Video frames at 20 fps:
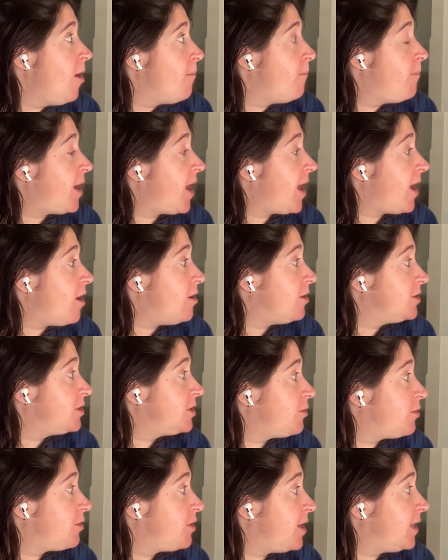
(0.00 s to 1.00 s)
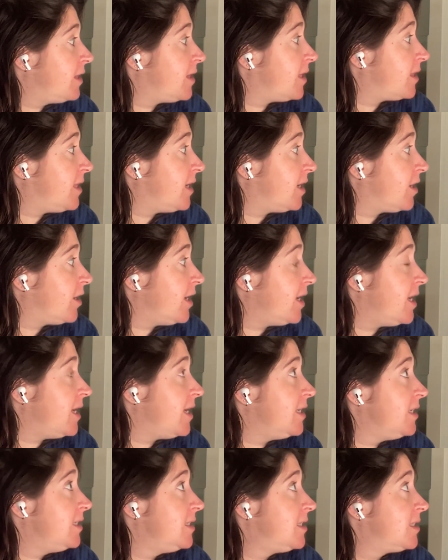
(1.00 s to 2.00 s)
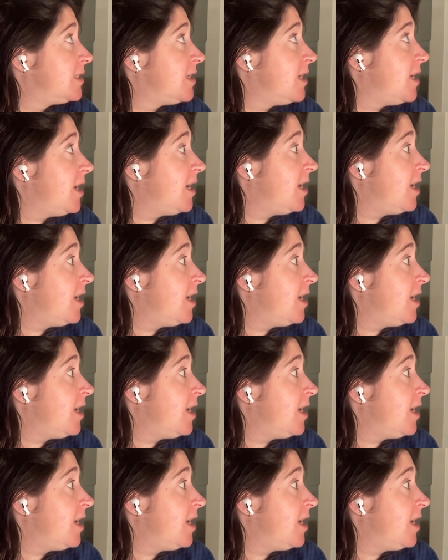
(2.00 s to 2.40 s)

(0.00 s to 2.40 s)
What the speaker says: But I also think that there is